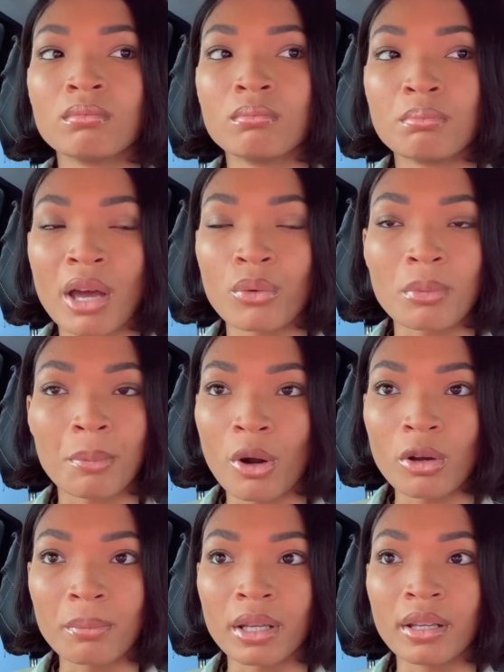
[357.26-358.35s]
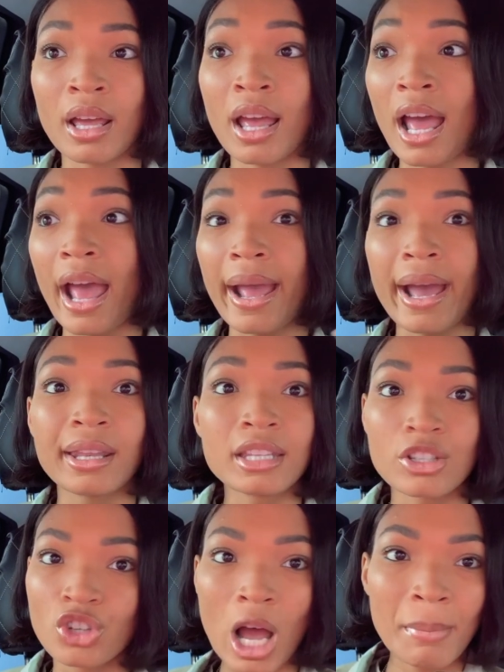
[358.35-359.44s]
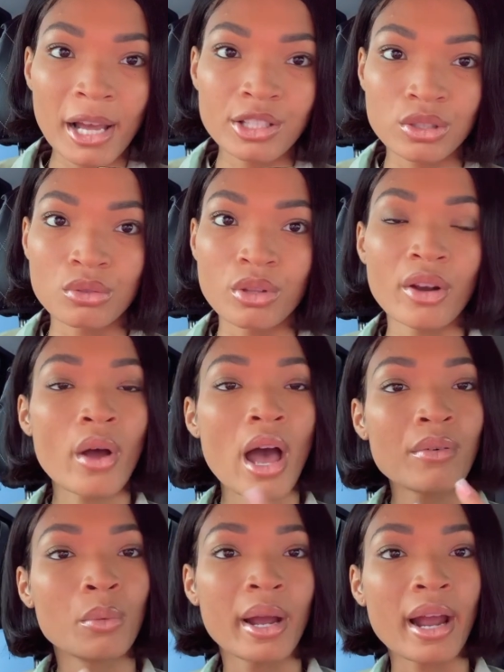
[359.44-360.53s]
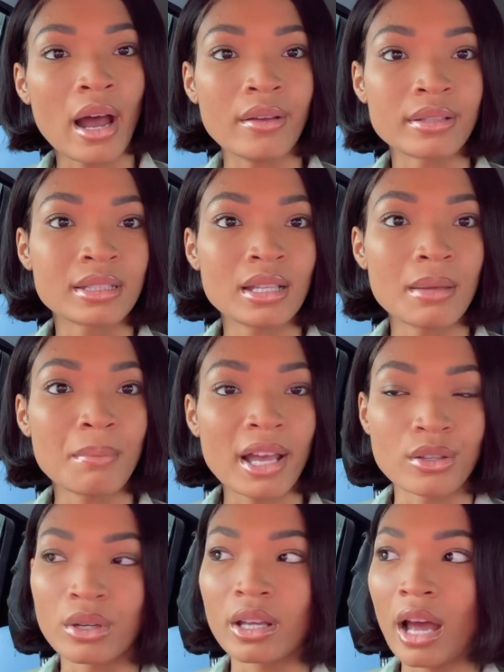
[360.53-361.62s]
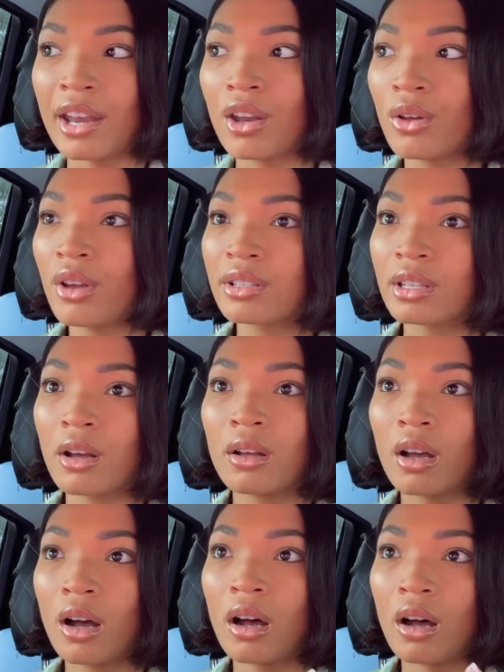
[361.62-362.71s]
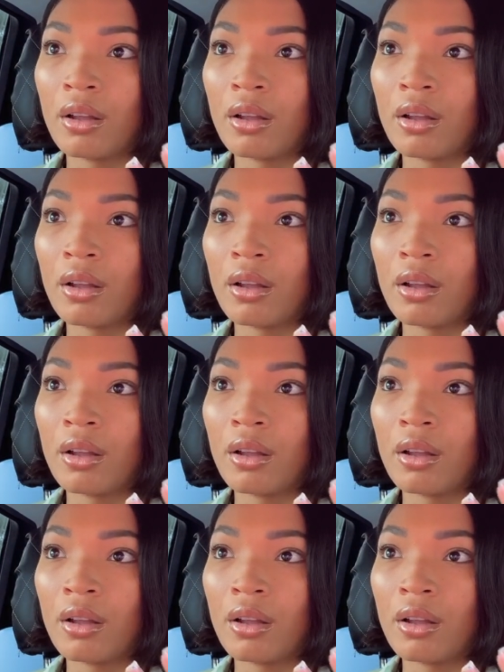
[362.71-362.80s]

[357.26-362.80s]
bedroom apartment. And the job I do, they don't have a warehouse in my unit. I know there's a, a